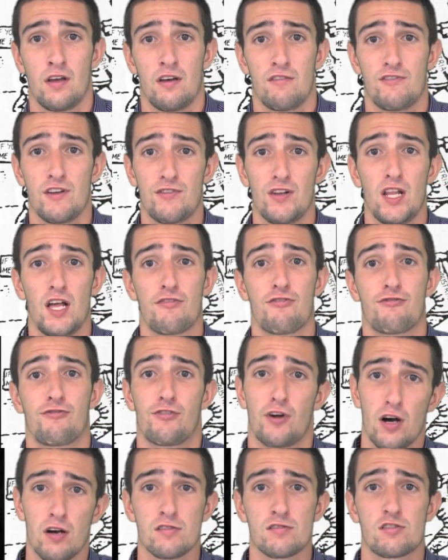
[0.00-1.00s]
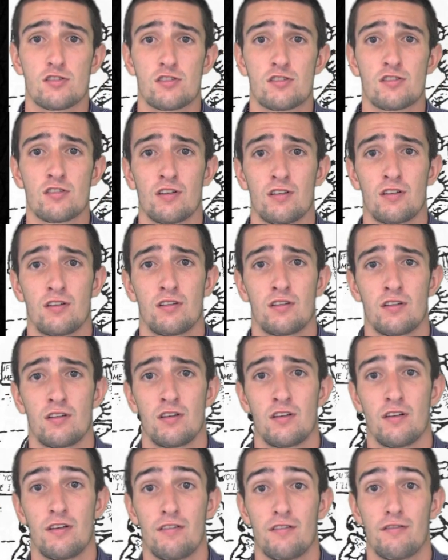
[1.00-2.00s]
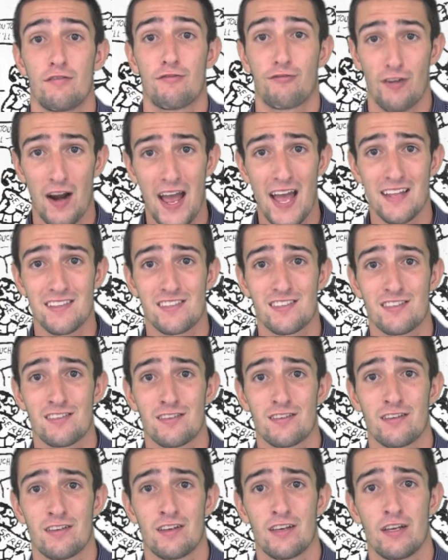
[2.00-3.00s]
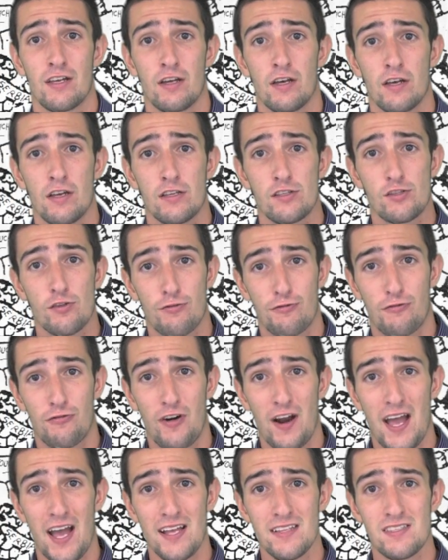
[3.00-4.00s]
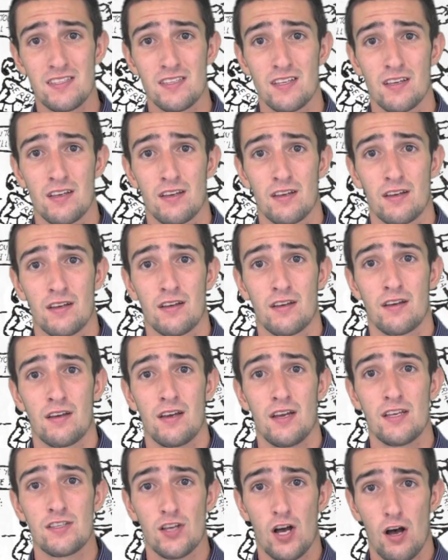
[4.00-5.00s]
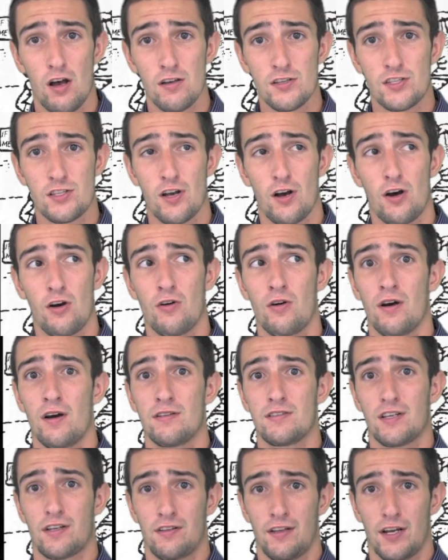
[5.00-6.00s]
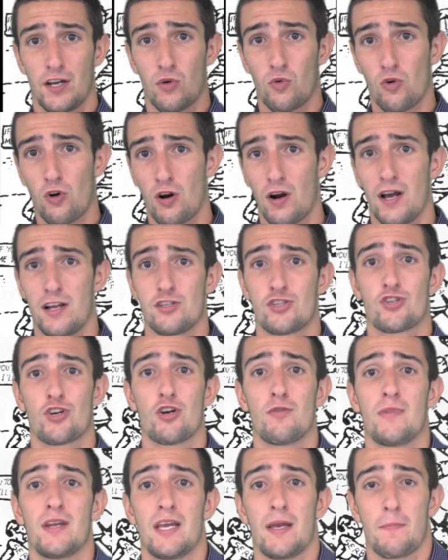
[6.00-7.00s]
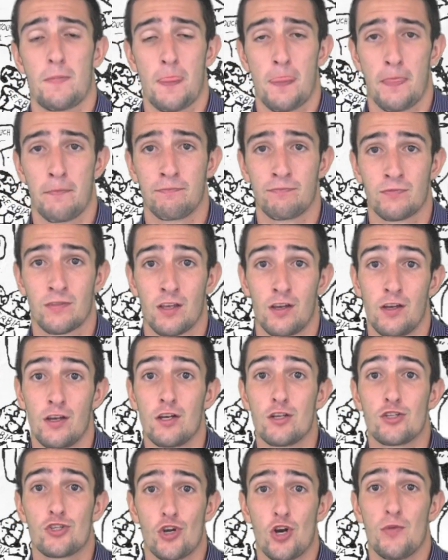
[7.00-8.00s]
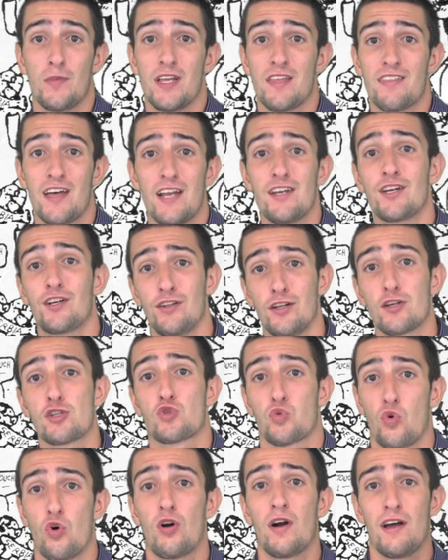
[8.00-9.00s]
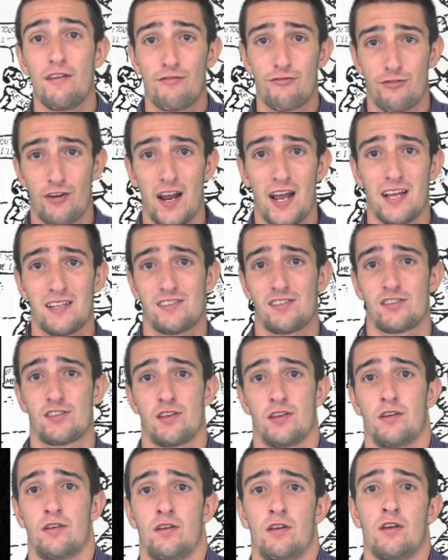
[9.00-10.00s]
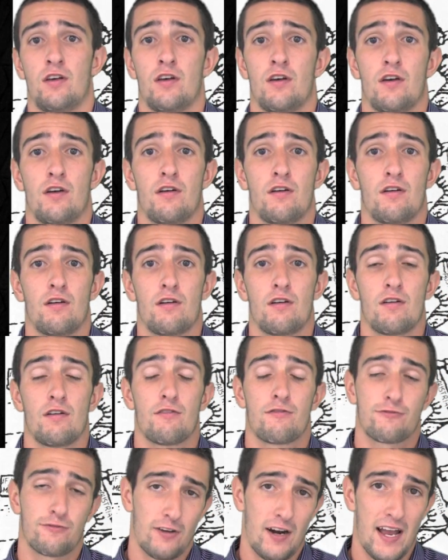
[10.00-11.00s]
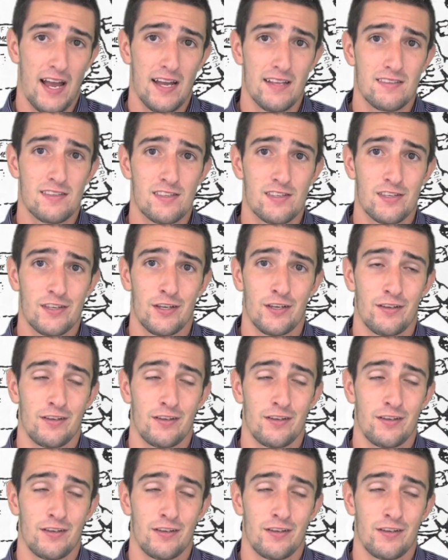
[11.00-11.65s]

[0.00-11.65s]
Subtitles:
Vive la France! France! So France is also declaring war on Germany. Germany then declares war on France. France,